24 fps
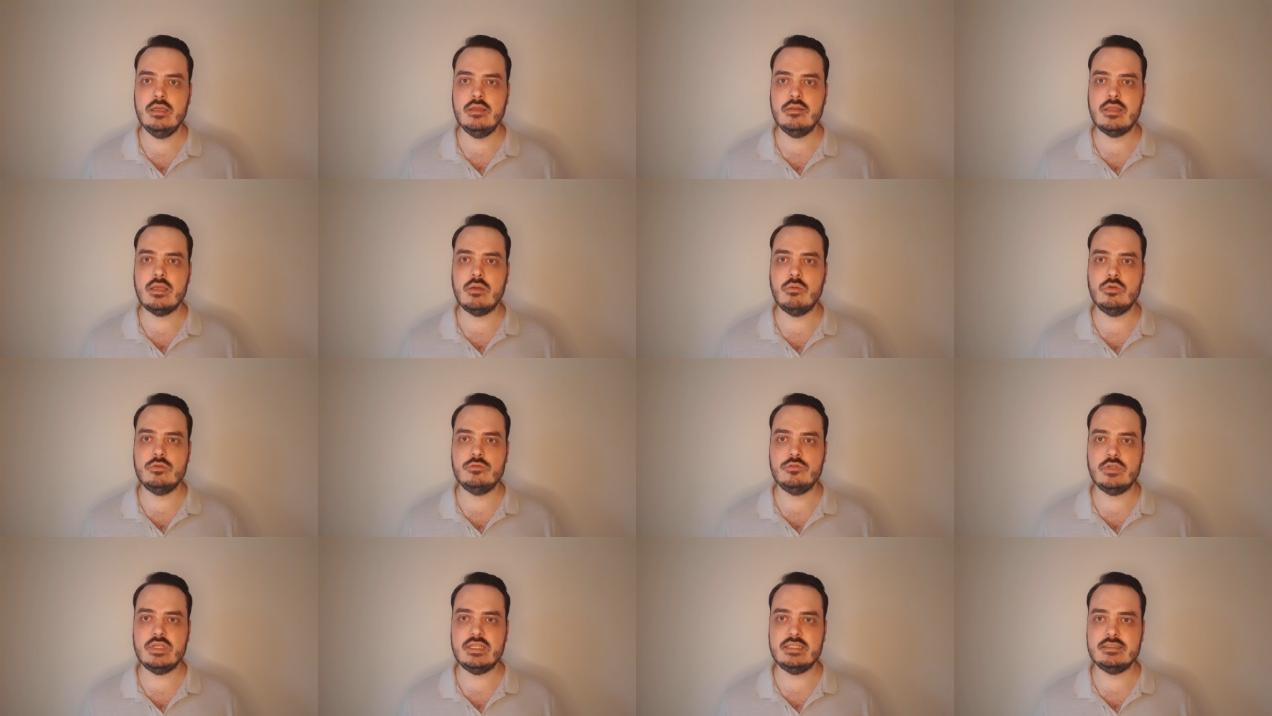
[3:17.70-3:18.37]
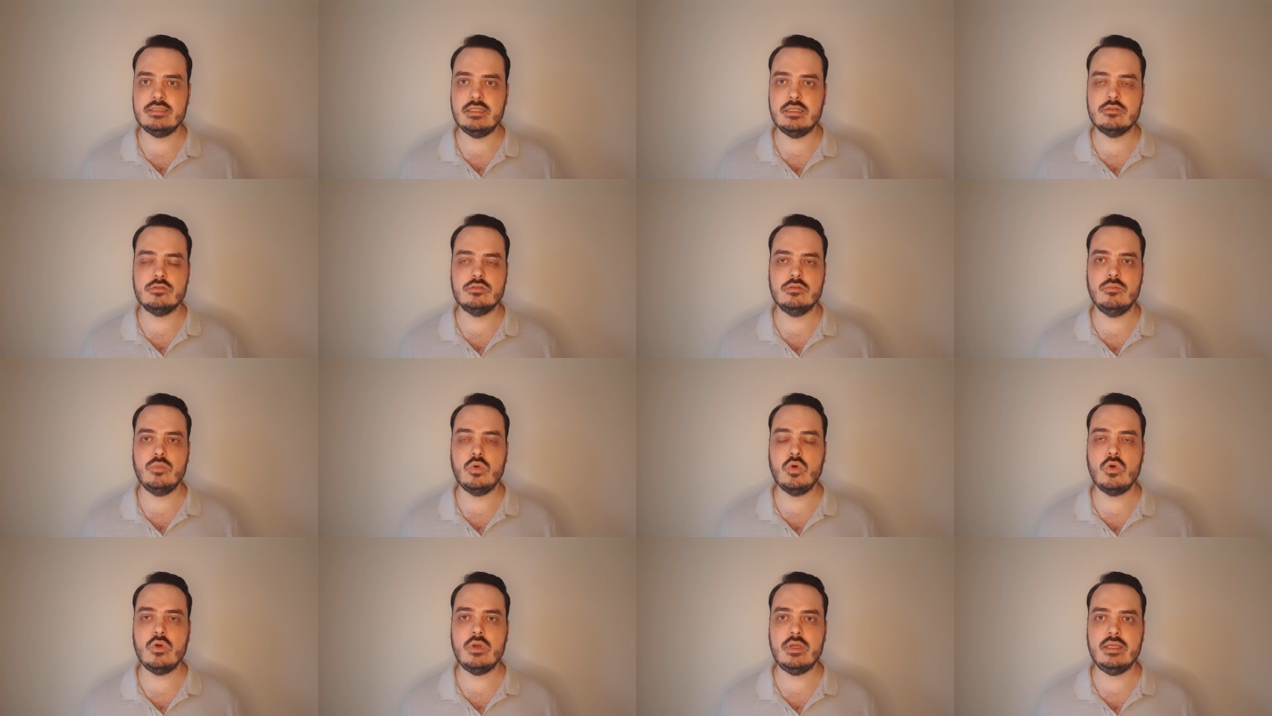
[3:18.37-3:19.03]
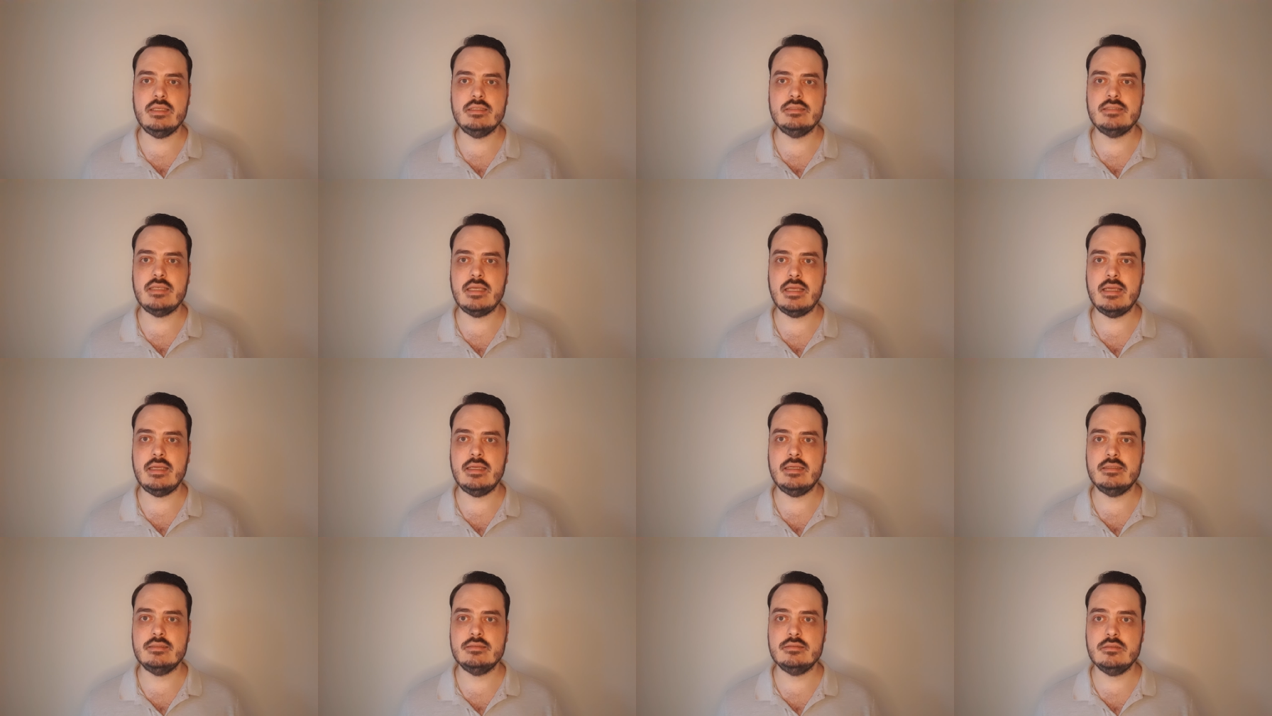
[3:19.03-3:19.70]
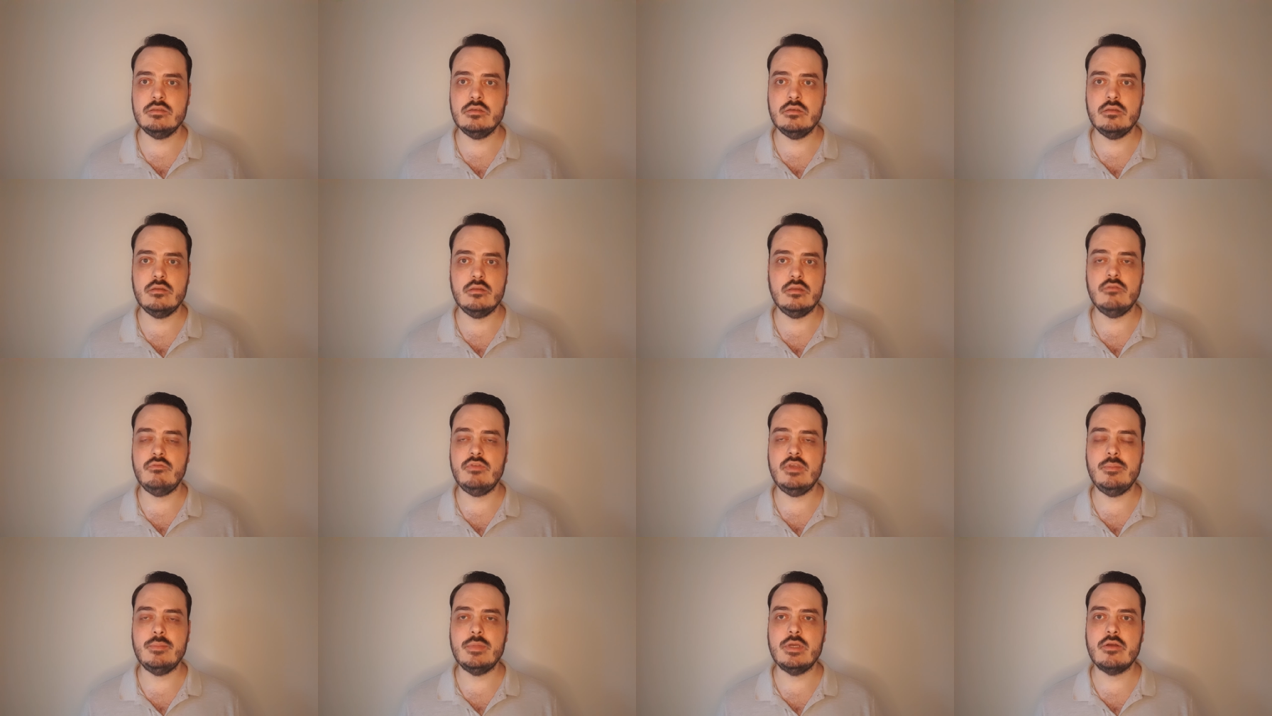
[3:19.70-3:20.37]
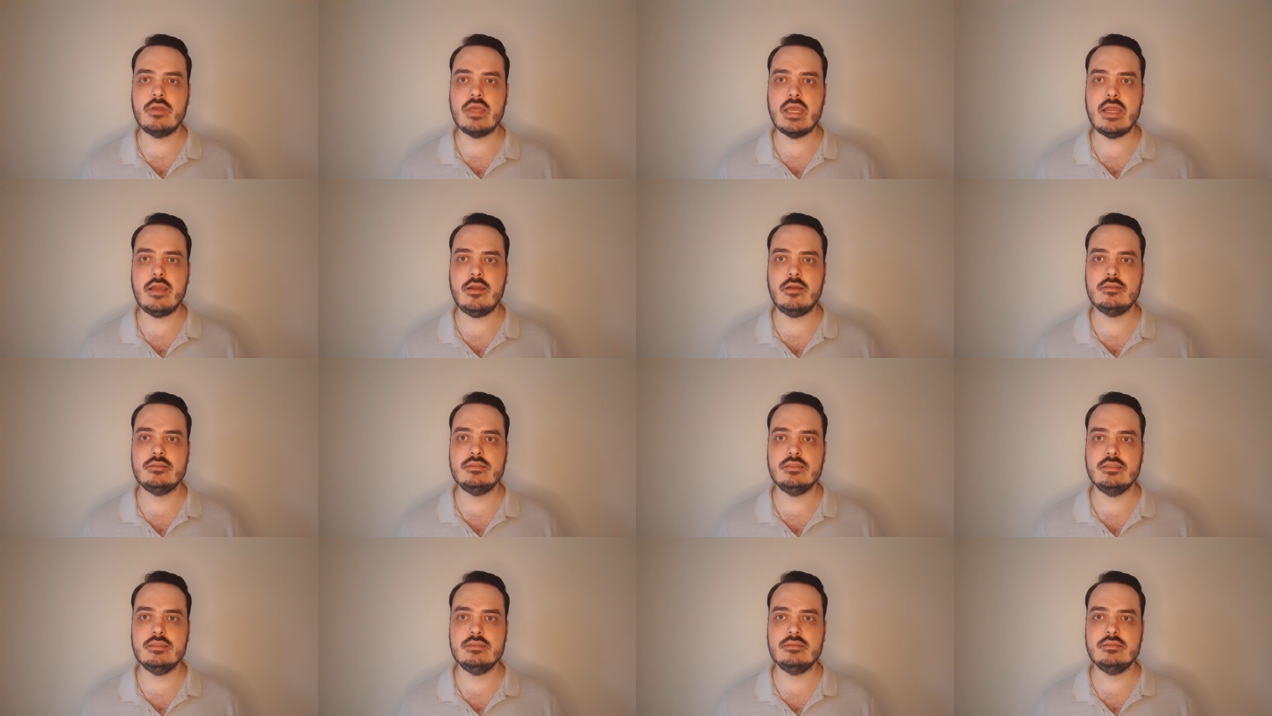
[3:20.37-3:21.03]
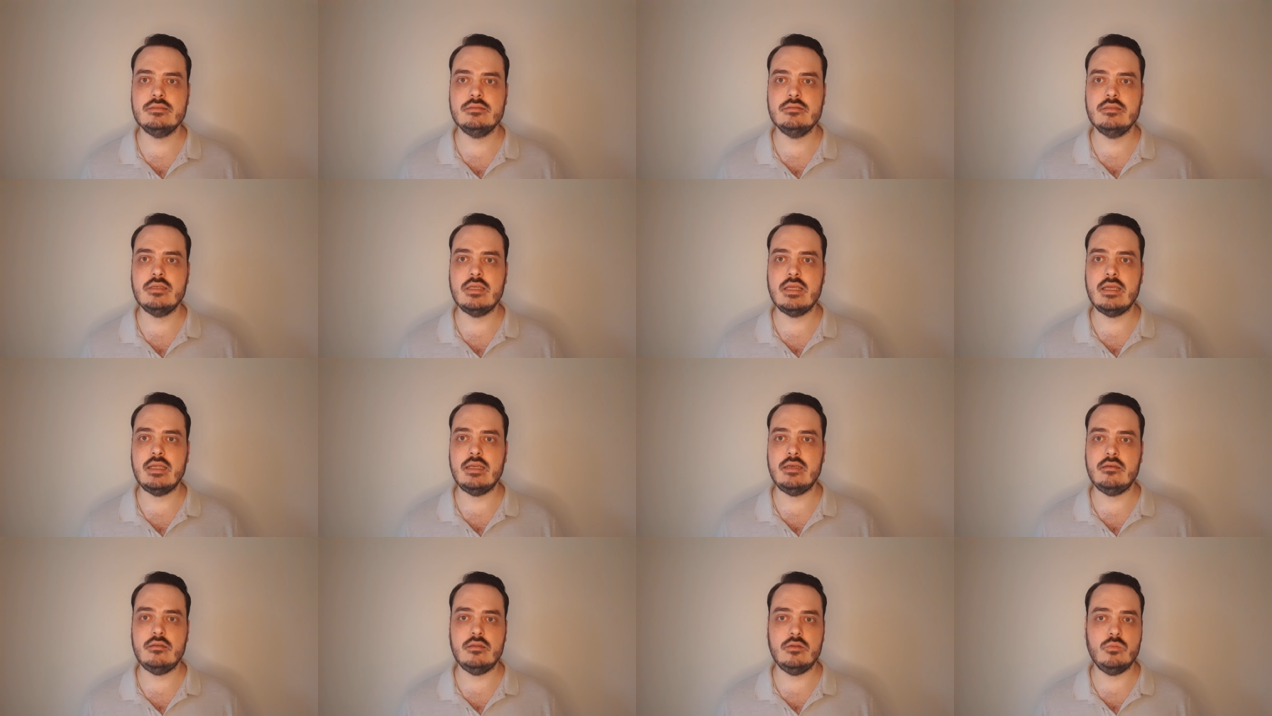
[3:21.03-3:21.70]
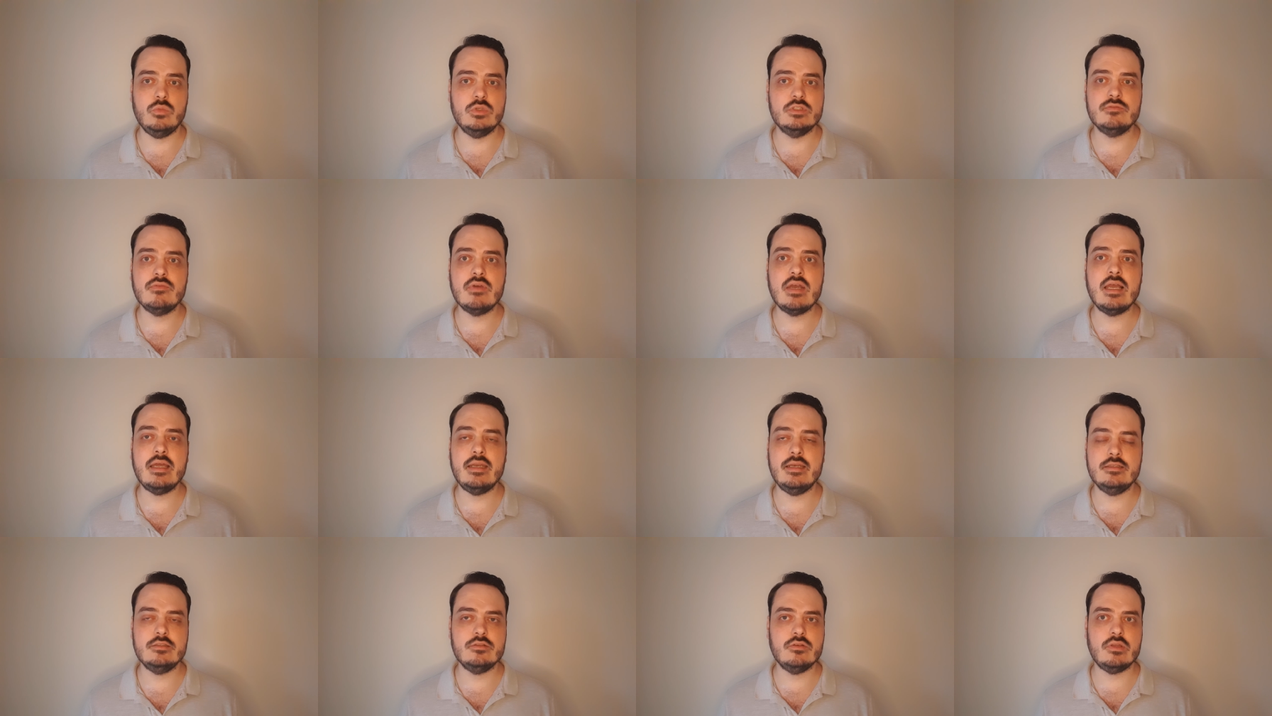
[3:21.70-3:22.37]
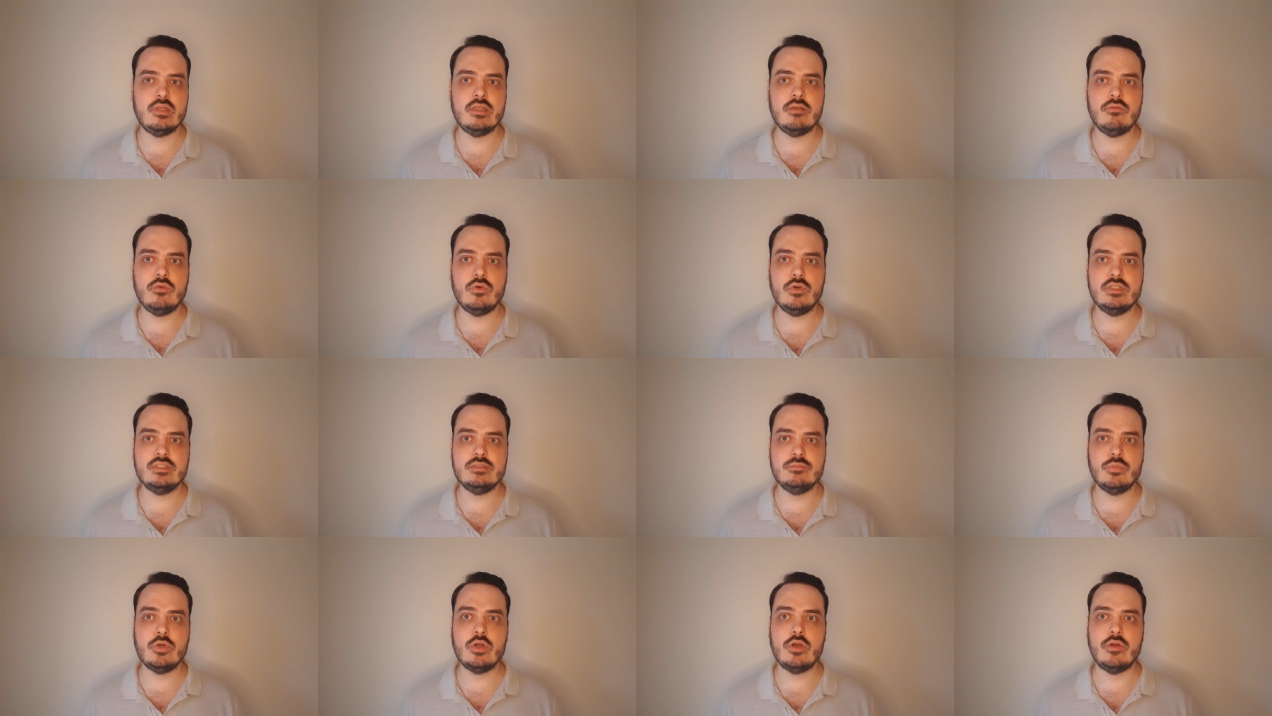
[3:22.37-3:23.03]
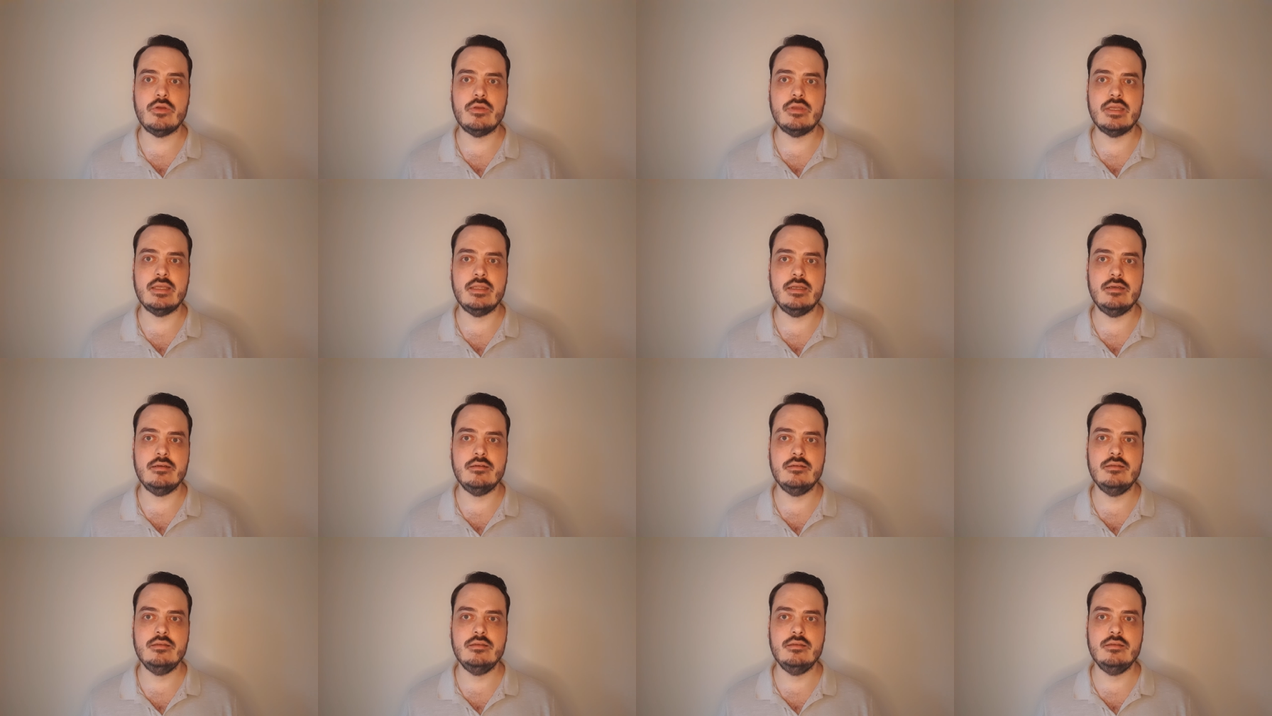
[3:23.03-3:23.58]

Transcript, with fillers: they would dress little boys as the female characters and it was fine until their voice broke, and